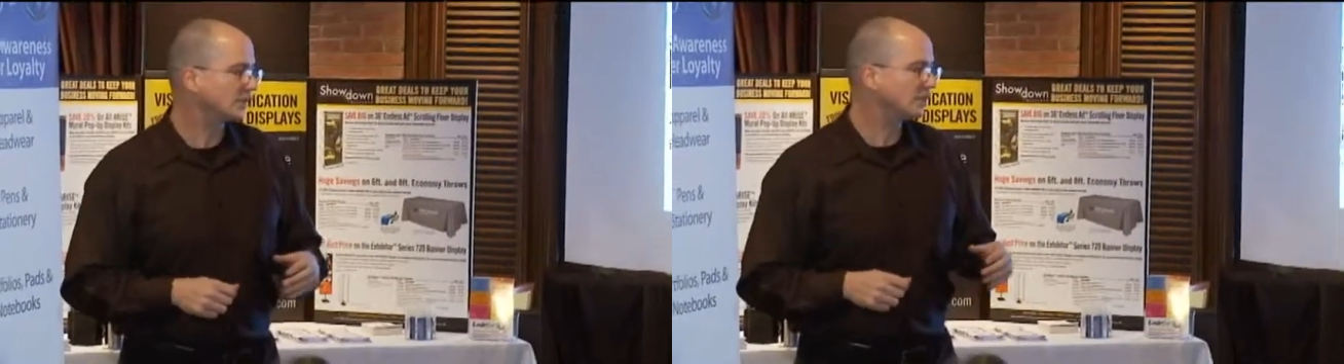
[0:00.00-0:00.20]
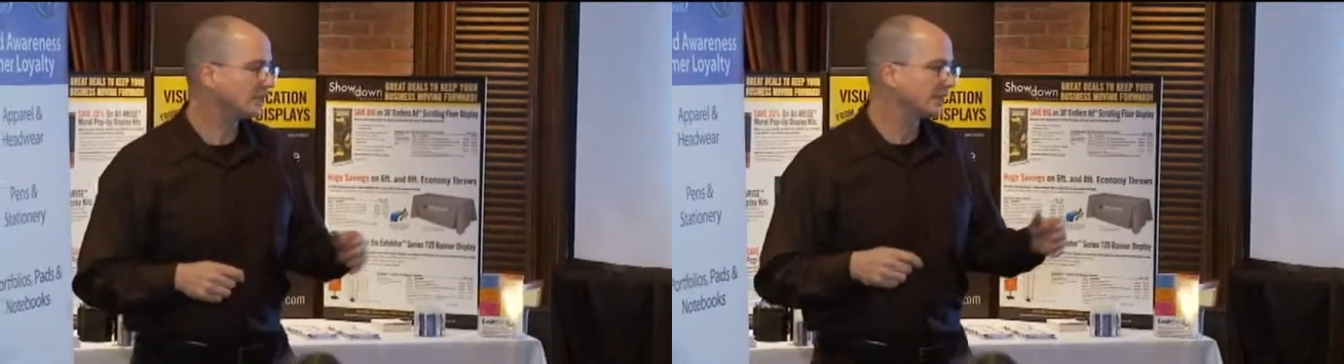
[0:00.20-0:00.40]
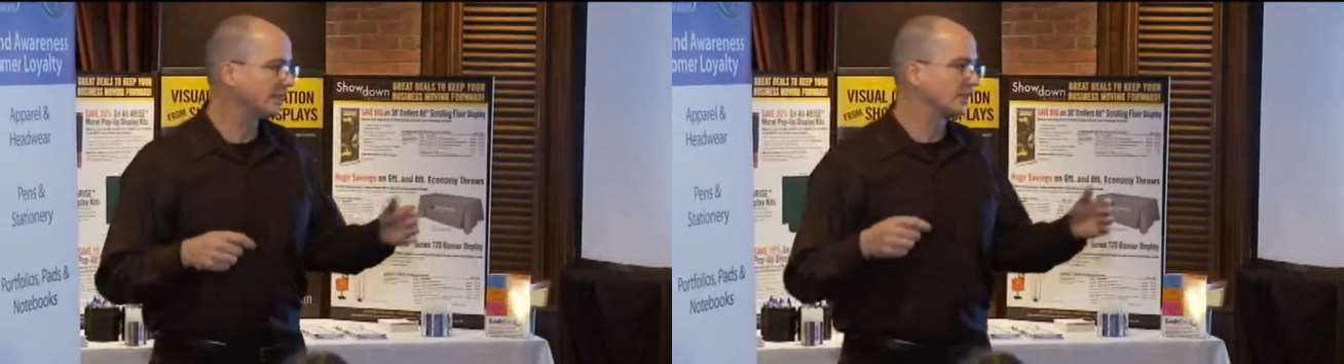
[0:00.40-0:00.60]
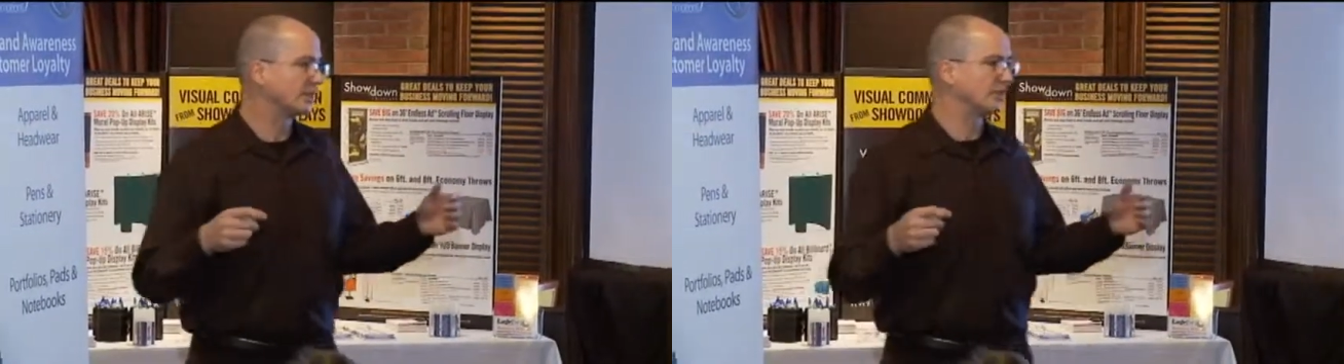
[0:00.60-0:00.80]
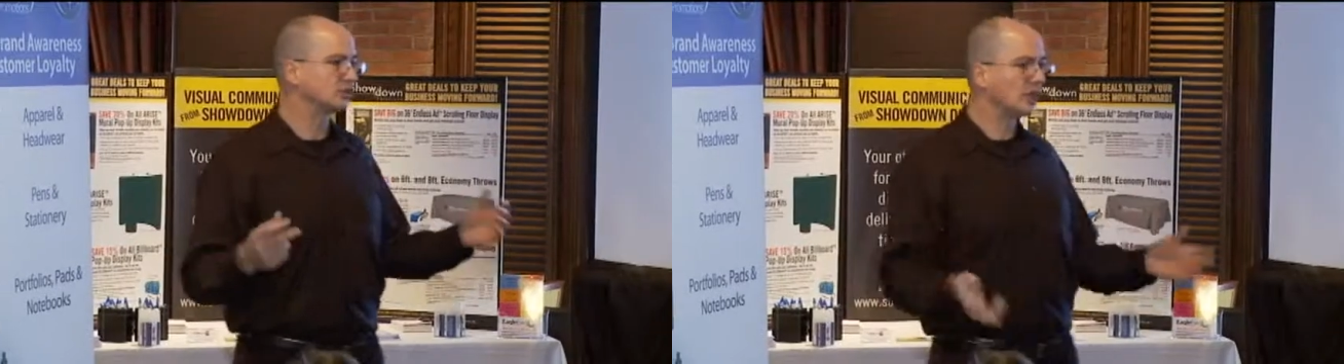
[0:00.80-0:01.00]

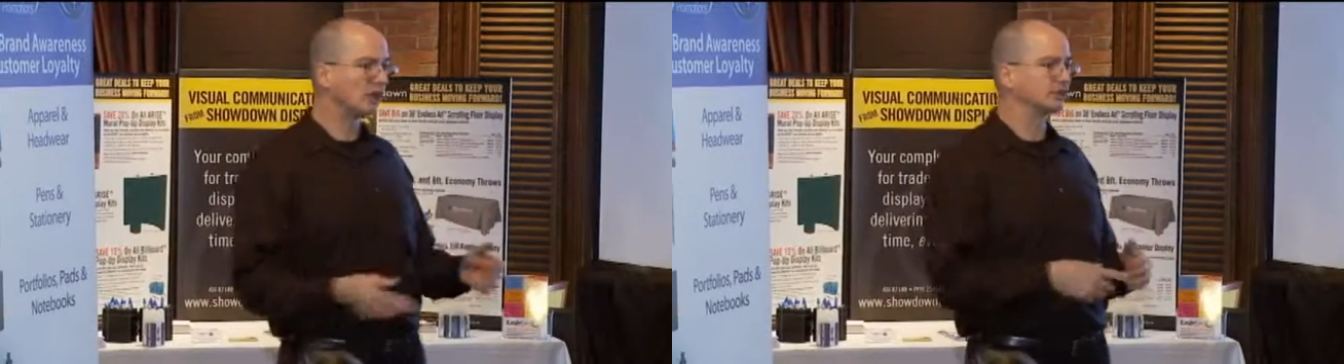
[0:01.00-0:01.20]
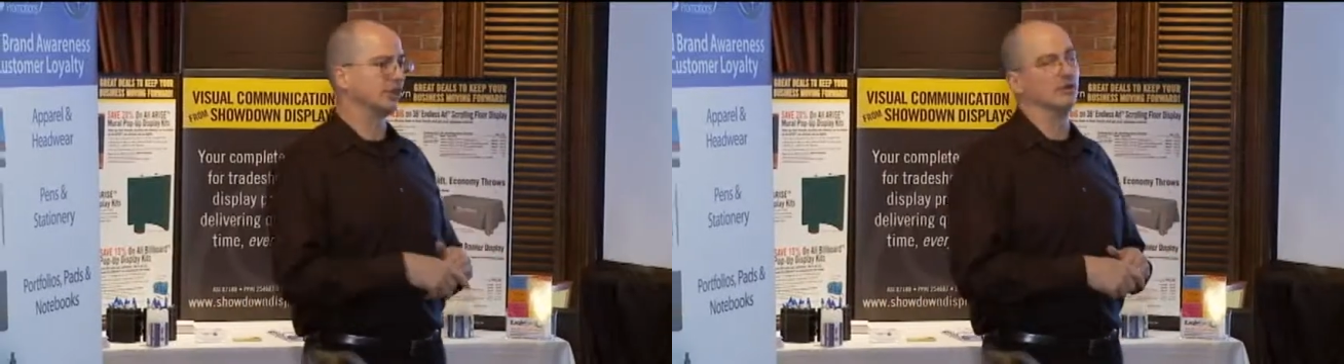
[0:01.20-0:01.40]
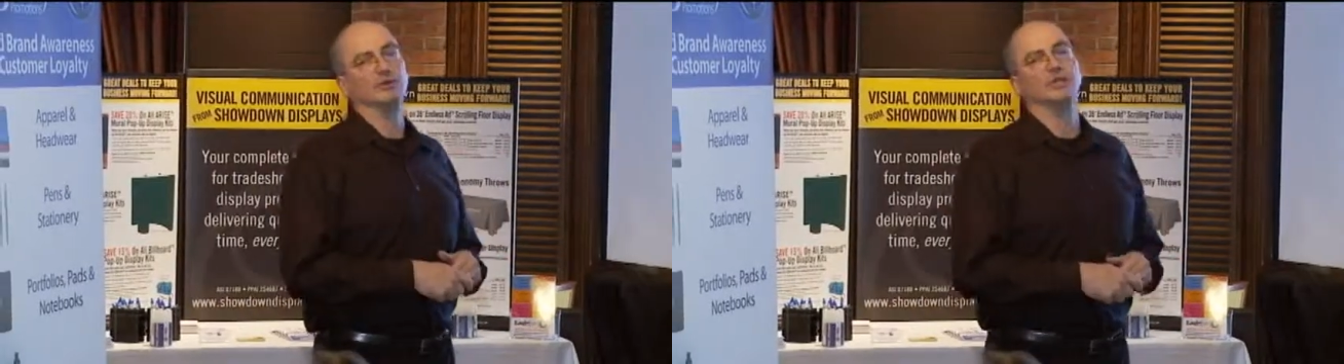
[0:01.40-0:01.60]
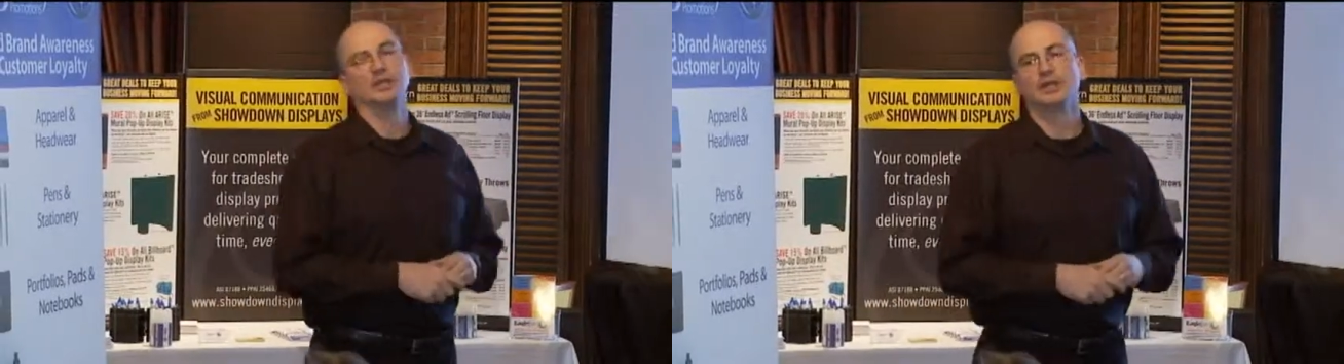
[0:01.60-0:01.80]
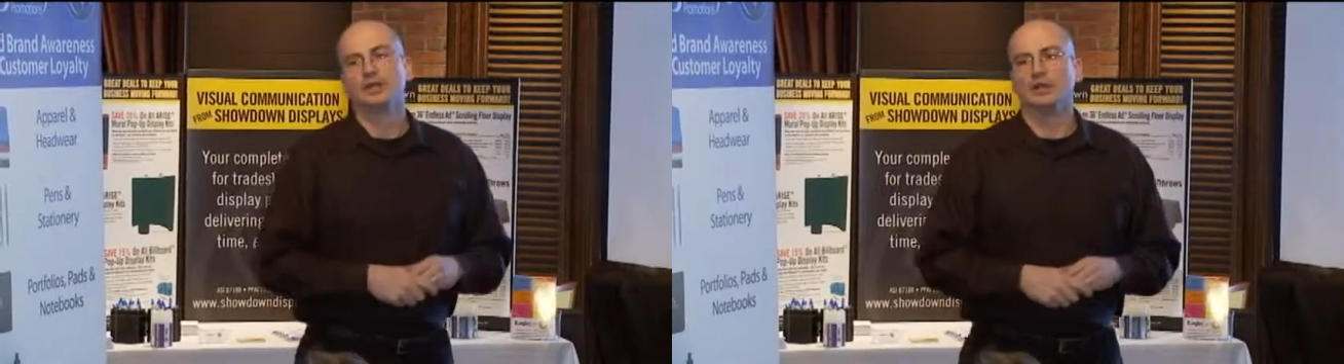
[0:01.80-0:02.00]
a talk show.
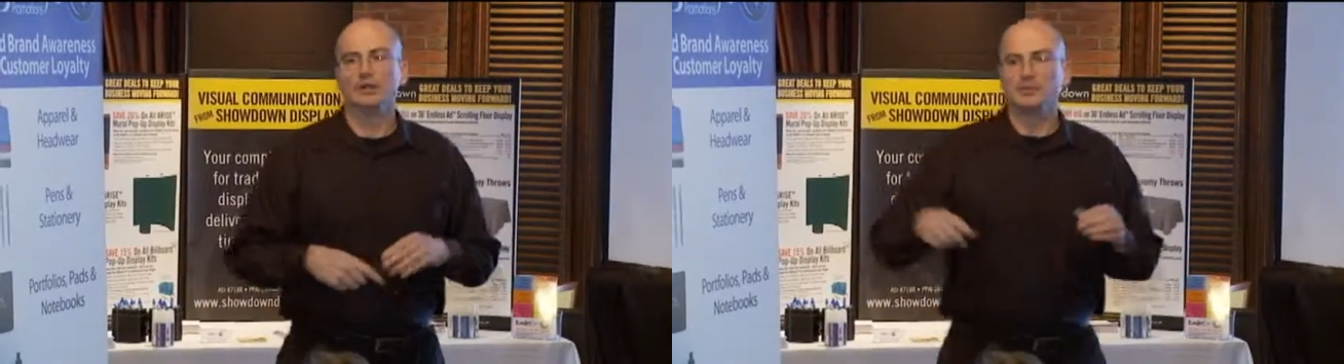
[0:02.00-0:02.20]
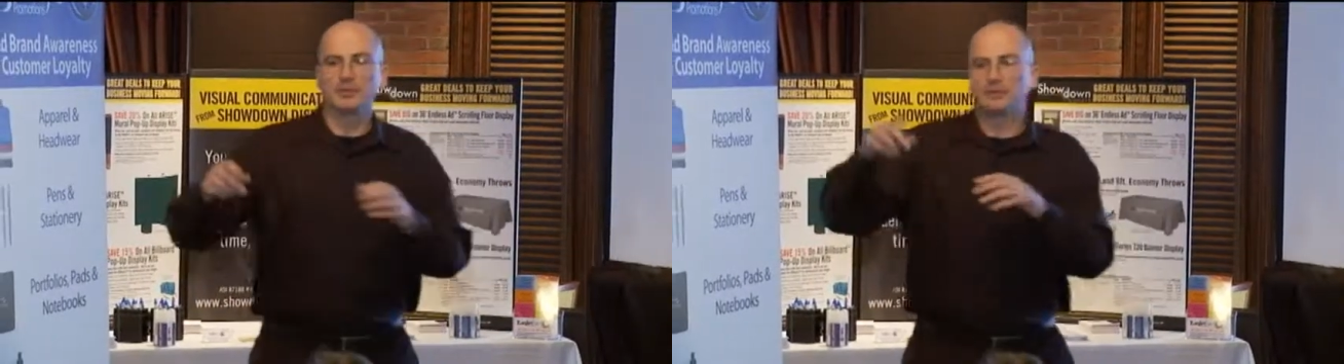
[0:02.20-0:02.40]
Oh, I'll be